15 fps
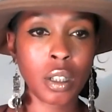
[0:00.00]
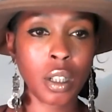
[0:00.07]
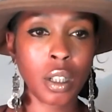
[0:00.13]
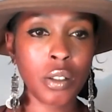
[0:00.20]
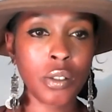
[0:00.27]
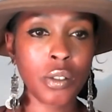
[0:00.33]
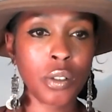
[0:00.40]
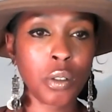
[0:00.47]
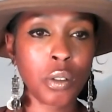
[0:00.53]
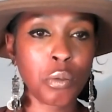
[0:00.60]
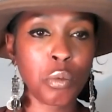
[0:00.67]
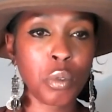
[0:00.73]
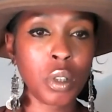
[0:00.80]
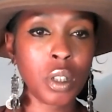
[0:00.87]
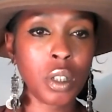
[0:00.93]
That's not
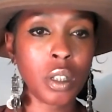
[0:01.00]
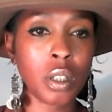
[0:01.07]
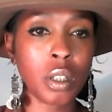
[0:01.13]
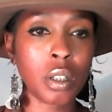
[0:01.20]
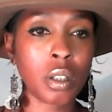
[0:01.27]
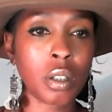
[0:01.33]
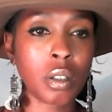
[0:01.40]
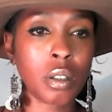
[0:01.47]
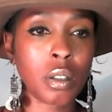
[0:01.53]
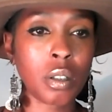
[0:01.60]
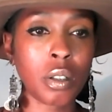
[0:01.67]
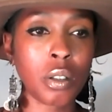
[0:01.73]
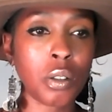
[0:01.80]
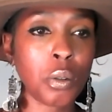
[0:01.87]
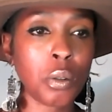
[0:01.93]
really
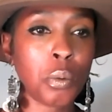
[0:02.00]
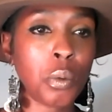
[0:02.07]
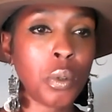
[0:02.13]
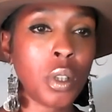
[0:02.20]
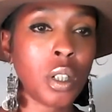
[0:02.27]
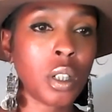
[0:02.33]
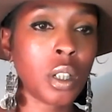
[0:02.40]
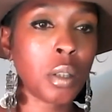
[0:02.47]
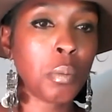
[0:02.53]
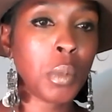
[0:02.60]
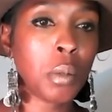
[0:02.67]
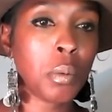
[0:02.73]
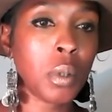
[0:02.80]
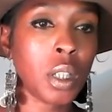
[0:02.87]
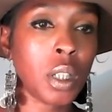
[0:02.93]
gonna work.
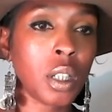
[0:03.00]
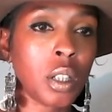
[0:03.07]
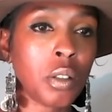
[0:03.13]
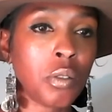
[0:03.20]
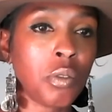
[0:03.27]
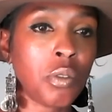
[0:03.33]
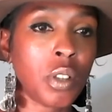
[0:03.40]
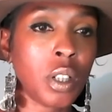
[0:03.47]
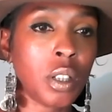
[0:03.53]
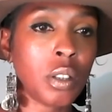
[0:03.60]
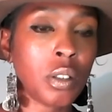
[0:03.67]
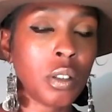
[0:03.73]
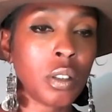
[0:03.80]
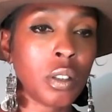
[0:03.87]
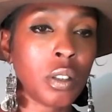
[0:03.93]
Maybe I can
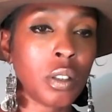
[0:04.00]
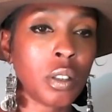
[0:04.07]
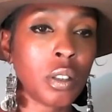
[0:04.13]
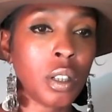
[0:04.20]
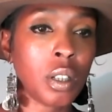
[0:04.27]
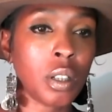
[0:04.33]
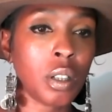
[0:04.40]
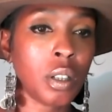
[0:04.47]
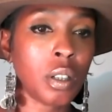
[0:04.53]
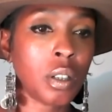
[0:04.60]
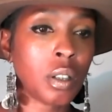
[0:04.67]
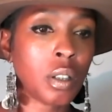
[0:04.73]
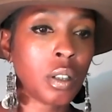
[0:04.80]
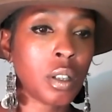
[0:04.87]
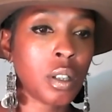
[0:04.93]
find it here.
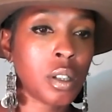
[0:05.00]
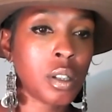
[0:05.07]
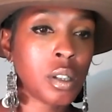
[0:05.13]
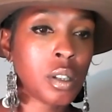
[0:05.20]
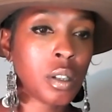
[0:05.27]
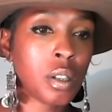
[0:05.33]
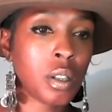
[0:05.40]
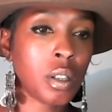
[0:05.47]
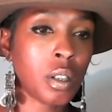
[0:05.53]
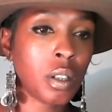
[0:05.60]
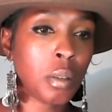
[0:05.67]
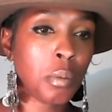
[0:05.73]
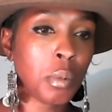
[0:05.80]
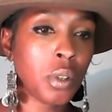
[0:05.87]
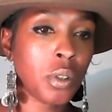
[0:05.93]

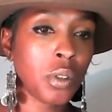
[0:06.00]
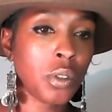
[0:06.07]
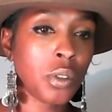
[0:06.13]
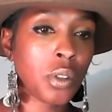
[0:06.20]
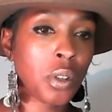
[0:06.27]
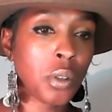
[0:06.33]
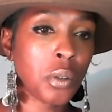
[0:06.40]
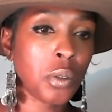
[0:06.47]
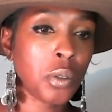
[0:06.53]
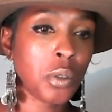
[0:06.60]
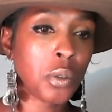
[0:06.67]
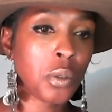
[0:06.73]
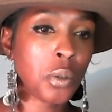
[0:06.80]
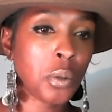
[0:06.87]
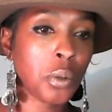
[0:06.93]
Let me just go
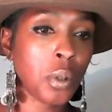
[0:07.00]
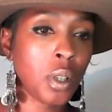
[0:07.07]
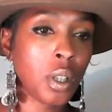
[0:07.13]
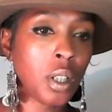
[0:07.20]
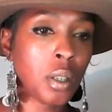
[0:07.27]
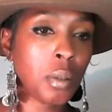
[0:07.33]
to